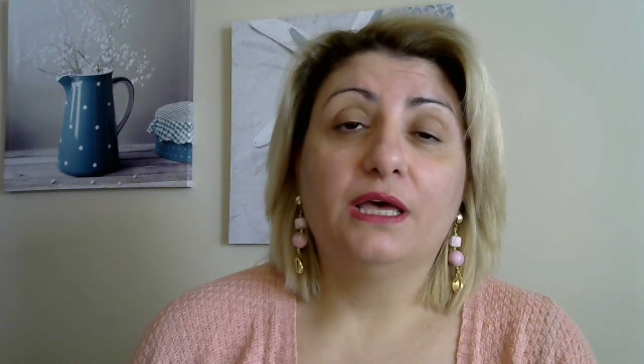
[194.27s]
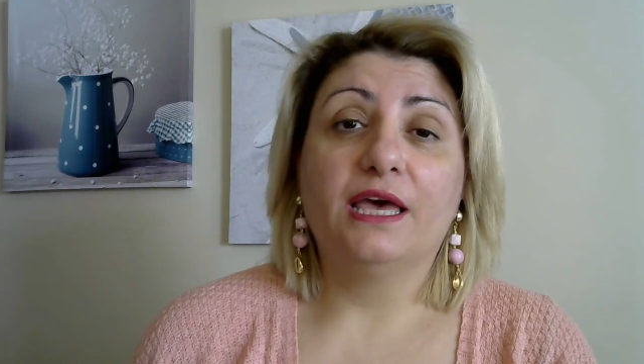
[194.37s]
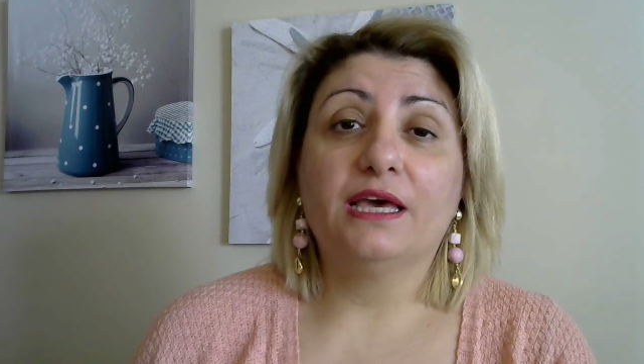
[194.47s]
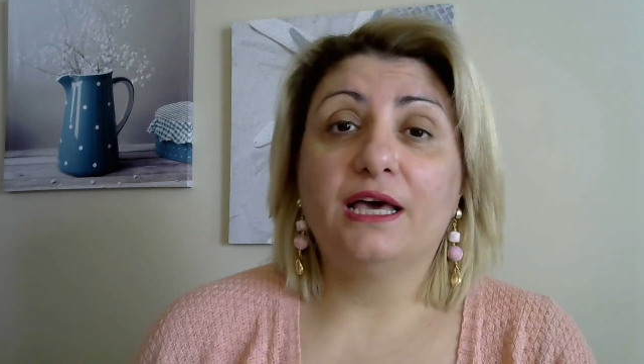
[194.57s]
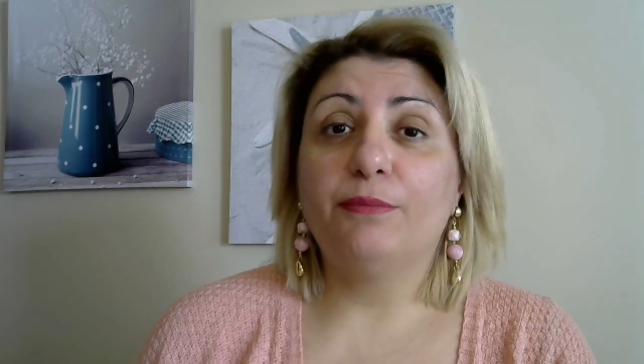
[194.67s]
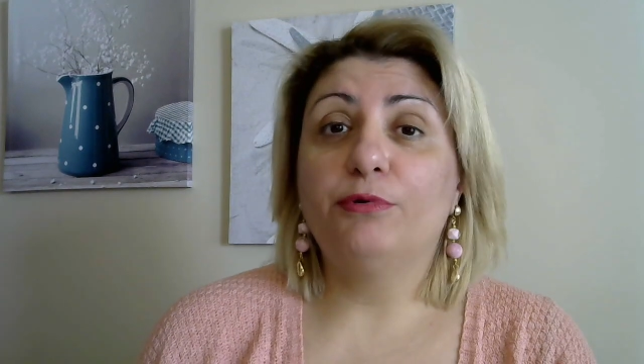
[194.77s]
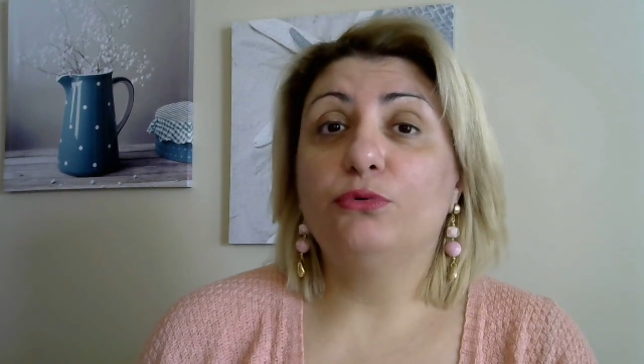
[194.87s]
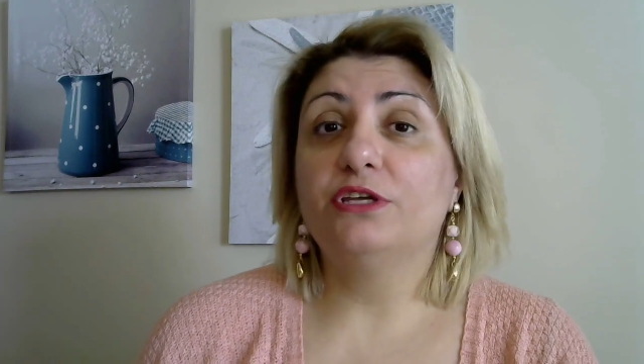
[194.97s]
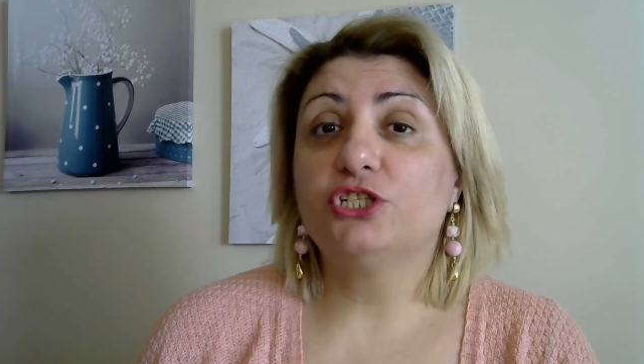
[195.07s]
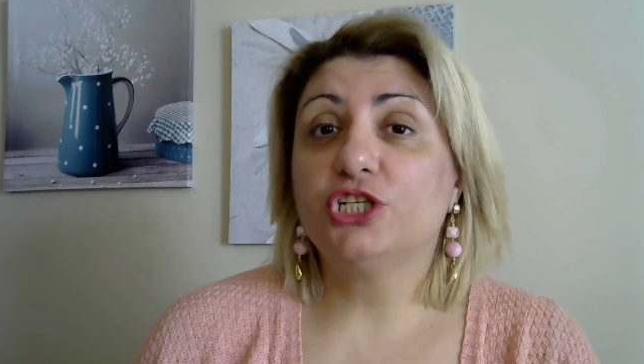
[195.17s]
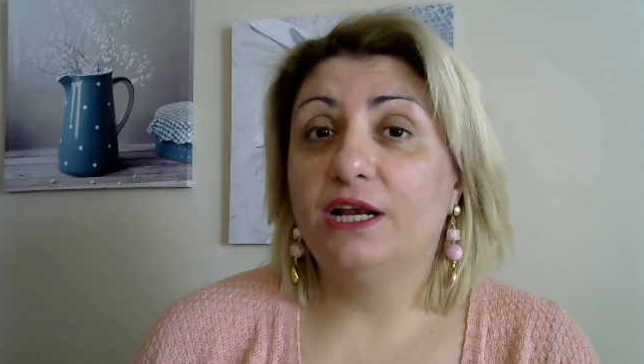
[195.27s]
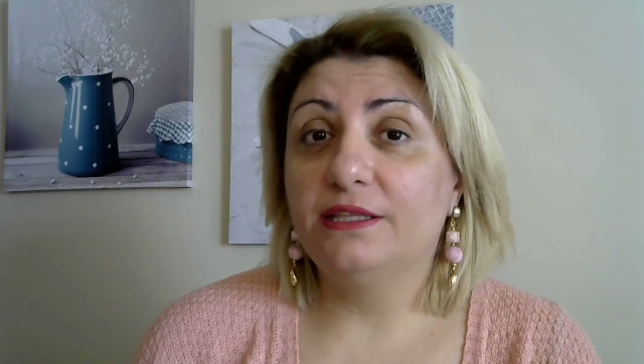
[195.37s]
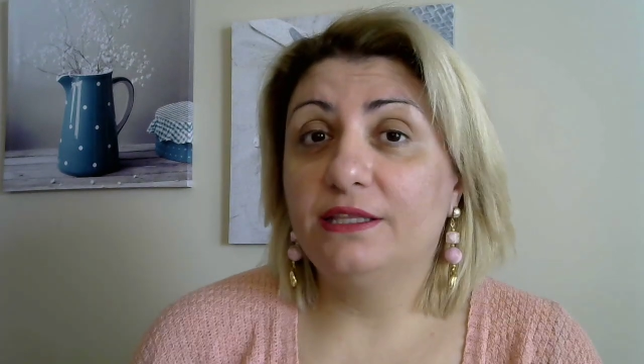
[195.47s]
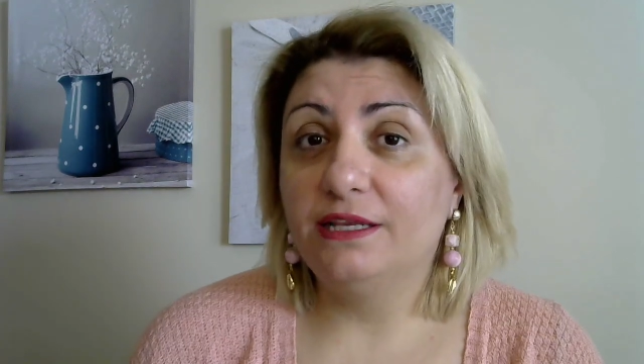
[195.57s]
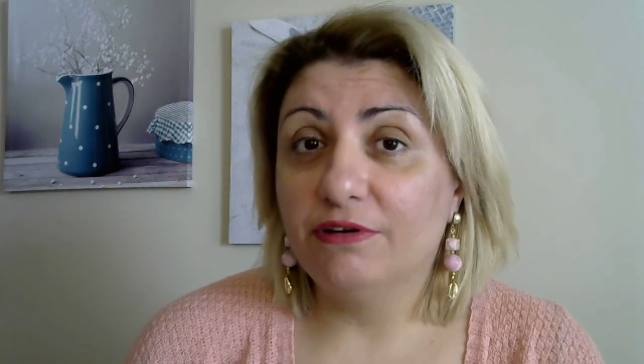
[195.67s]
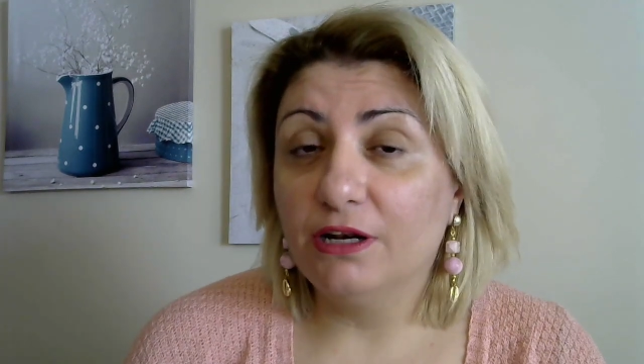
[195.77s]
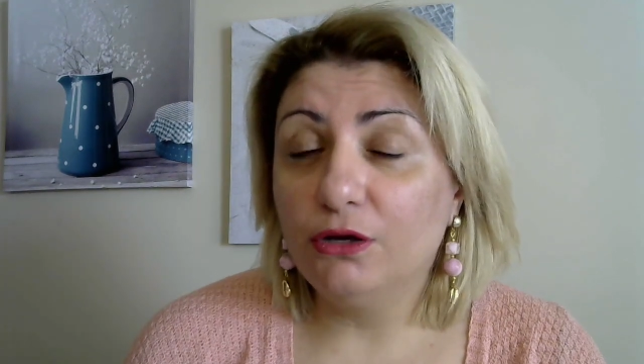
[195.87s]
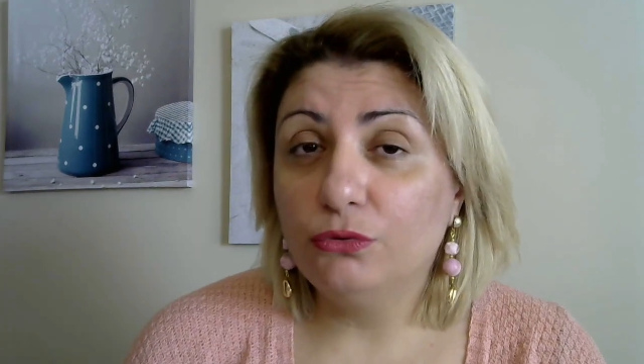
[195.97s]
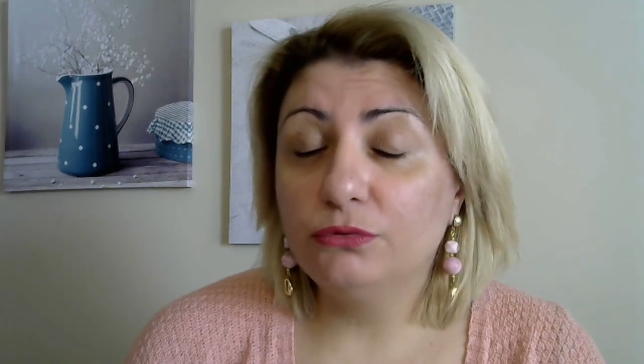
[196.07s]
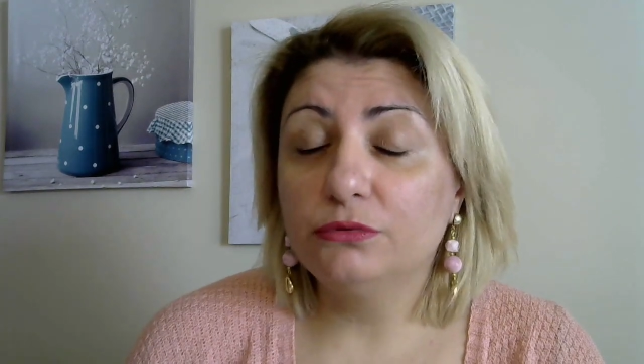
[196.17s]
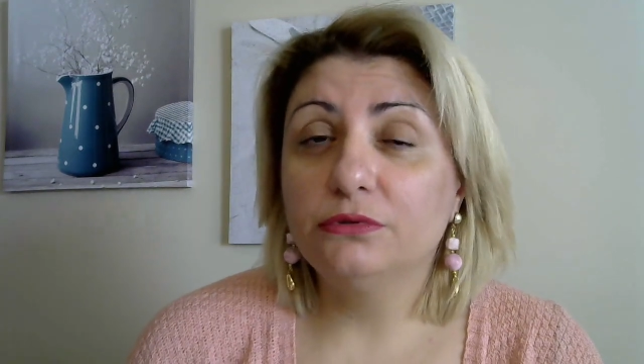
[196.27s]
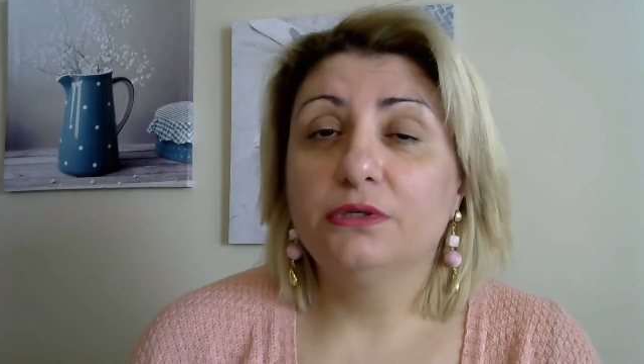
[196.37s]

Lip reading: a couple with a child live alone,